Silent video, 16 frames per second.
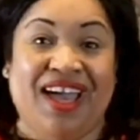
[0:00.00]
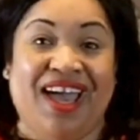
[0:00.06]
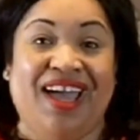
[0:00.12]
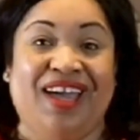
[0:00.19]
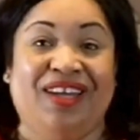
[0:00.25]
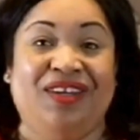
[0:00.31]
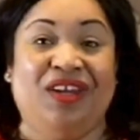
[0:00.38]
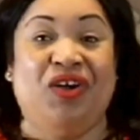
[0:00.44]

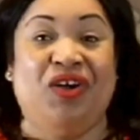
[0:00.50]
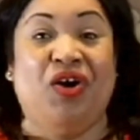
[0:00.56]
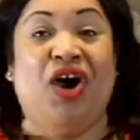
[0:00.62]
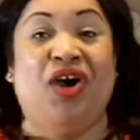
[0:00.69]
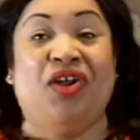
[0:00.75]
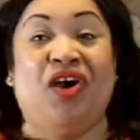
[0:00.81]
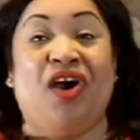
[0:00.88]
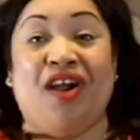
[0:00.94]
And
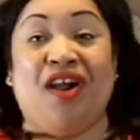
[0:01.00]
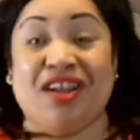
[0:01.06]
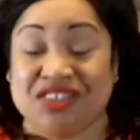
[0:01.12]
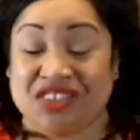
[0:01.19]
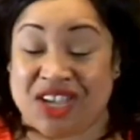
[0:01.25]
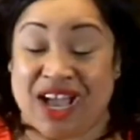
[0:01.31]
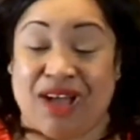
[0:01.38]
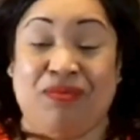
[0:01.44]
on our
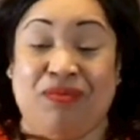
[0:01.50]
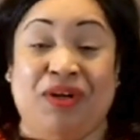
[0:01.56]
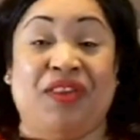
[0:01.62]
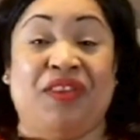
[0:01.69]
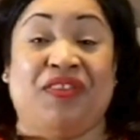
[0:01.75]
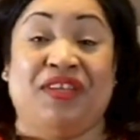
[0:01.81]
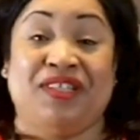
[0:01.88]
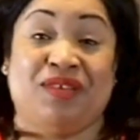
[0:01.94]
job, one
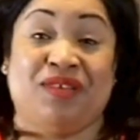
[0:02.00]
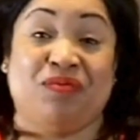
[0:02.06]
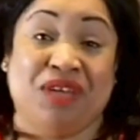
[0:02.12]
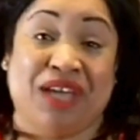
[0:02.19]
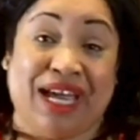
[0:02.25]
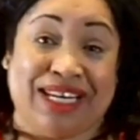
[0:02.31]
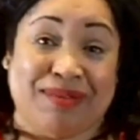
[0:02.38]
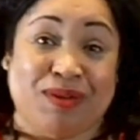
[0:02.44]
of the things that
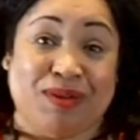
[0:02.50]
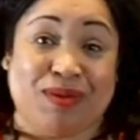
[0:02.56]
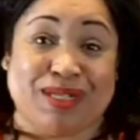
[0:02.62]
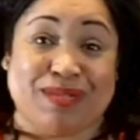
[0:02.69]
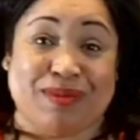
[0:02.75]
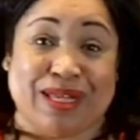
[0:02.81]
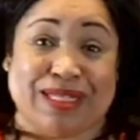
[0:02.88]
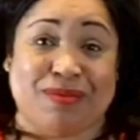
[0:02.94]
we had to be
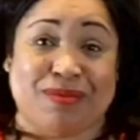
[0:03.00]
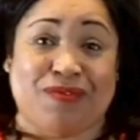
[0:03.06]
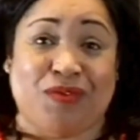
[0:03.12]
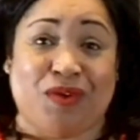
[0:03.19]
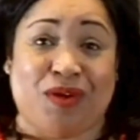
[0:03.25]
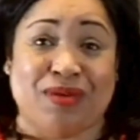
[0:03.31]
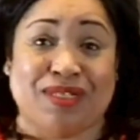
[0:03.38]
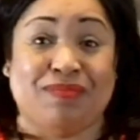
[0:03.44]
responsible
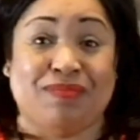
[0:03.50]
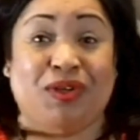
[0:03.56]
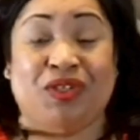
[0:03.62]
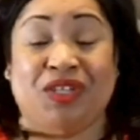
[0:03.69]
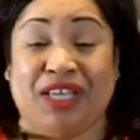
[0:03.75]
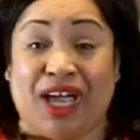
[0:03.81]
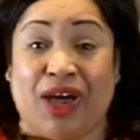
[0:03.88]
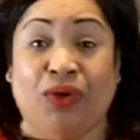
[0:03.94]
for was
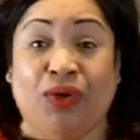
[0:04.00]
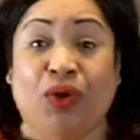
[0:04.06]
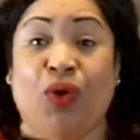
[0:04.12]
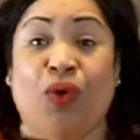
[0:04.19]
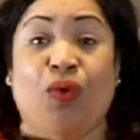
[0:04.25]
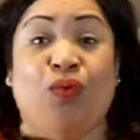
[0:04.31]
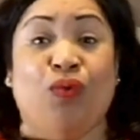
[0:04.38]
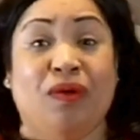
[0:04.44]
building out,
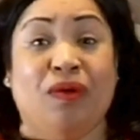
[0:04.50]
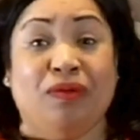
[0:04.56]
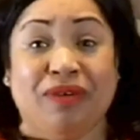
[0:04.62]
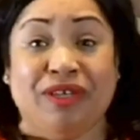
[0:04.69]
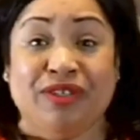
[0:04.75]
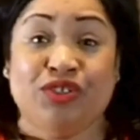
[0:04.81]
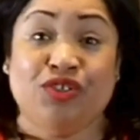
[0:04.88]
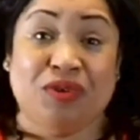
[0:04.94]
what would
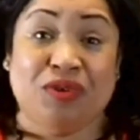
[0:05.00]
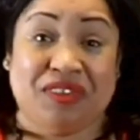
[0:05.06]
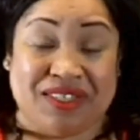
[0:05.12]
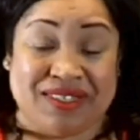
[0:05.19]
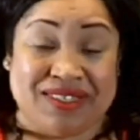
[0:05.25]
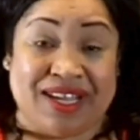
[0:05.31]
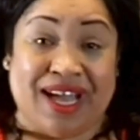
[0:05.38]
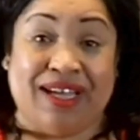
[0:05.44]
we do at
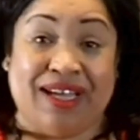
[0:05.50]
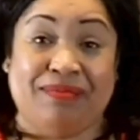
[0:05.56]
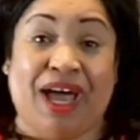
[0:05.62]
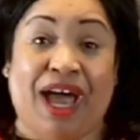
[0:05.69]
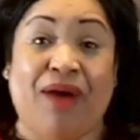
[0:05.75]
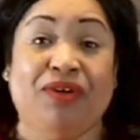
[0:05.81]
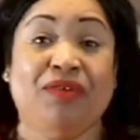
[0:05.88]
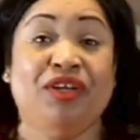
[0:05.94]
this time?
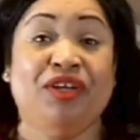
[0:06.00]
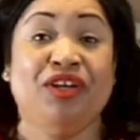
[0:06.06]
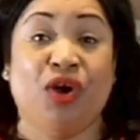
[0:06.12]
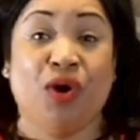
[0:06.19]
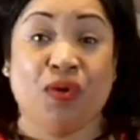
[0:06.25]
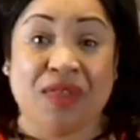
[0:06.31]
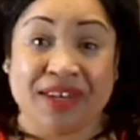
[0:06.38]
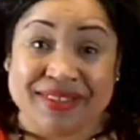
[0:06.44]
How would we
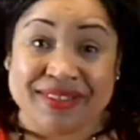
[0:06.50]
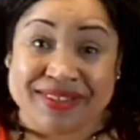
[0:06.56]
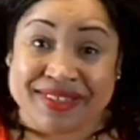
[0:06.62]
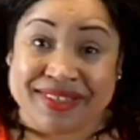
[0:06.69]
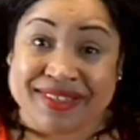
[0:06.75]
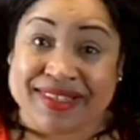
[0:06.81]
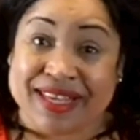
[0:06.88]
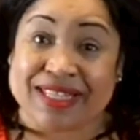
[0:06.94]
know that it's
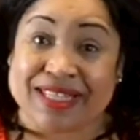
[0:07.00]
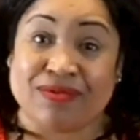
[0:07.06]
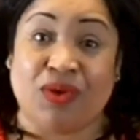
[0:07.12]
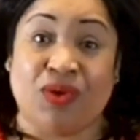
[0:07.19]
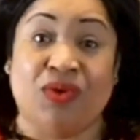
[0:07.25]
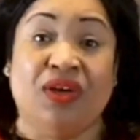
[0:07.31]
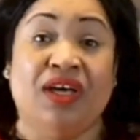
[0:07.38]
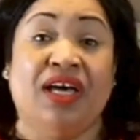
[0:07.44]

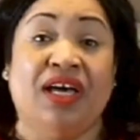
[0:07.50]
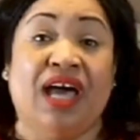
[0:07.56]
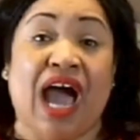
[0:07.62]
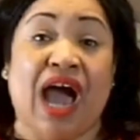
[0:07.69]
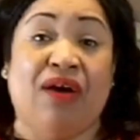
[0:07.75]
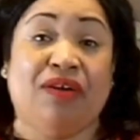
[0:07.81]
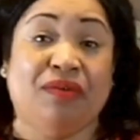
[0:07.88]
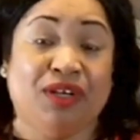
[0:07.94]
successful?
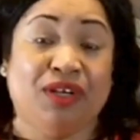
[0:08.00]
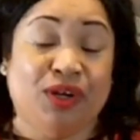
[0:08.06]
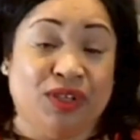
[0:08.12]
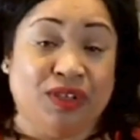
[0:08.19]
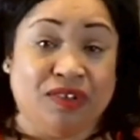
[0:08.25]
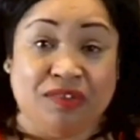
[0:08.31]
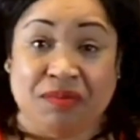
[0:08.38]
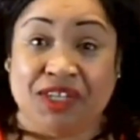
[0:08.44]
How would we know
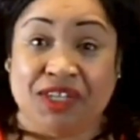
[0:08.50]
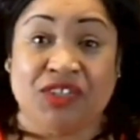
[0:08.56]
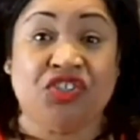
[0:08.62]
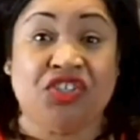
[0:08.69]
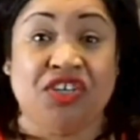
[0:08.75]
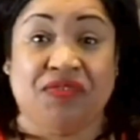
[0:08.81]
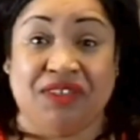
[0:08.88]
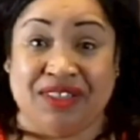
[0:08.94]
that we'd be
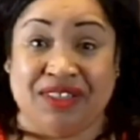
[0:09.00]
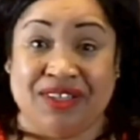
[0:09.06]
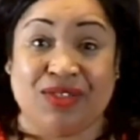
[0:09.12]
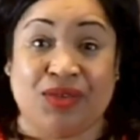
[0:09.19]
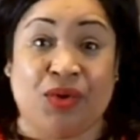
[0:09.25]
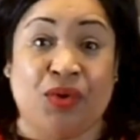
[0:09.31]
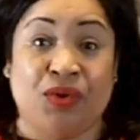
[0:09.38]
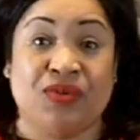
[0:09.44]
achieving
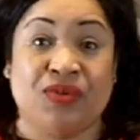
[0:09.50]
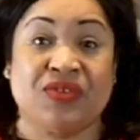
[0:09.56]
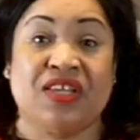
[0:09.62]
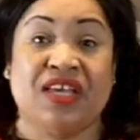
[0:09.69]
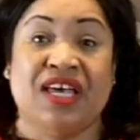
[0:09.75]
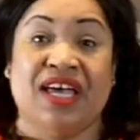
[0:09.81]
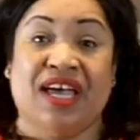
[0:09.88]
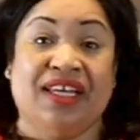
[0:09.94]
these goals?
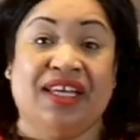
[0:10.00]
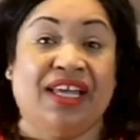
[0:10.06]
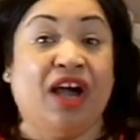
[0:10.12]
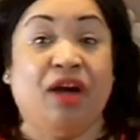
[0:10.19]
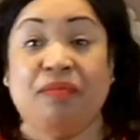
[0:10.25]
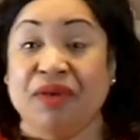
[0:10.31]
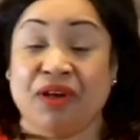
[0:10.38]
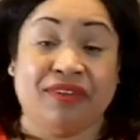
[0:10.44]
And
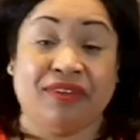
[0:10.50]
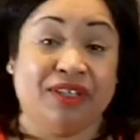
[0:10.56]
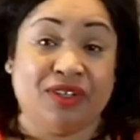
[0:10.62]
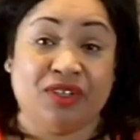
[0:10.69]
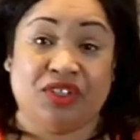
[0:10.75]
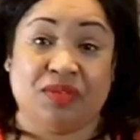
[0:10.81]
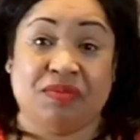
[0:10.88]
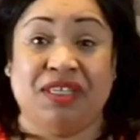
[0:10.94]
helping our
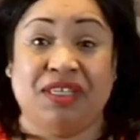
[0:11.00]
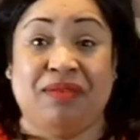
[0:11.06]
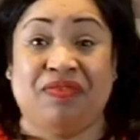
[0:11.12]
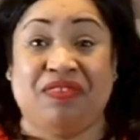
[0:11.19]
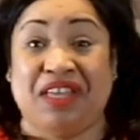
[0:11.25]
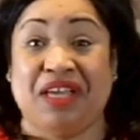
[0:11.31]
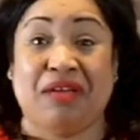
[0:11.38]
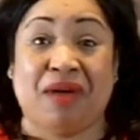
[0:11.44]
leadership team
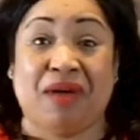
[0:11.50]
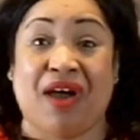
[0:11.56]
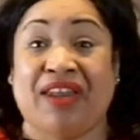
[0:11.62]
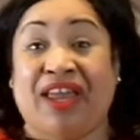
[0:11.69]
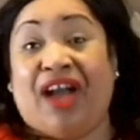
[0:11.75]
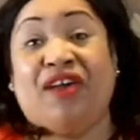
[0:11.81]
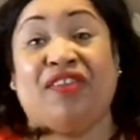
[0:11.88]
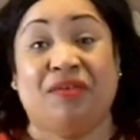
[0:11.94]
think
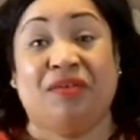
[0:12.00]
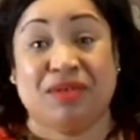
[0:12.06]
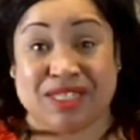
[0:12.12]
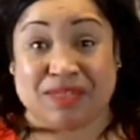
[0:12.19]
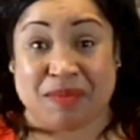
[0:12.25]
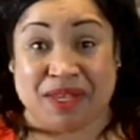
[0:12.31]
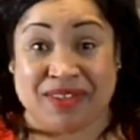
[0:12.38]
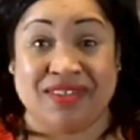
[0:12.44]
about how they would
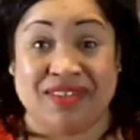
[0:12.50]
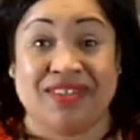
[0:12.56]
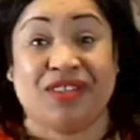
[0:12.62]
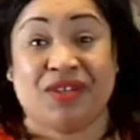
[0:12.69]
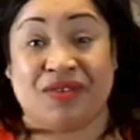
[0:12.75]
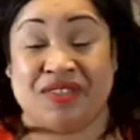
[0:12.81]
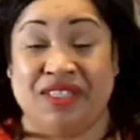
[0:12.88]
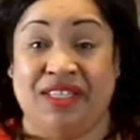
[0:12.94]
spend
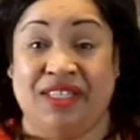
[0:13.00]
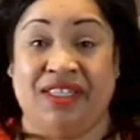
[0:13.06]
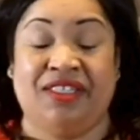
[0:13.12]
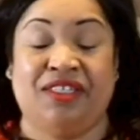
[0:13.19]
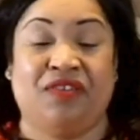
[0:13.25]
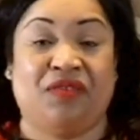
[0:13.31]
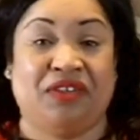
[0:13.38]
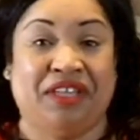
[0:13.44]
their T&E
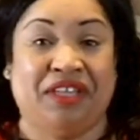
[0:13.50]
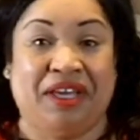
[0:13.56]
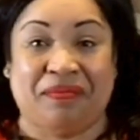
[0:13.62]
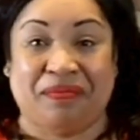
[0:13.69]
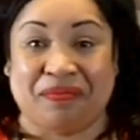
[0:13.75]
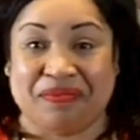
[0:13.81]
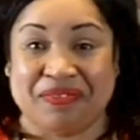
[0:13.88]
differently.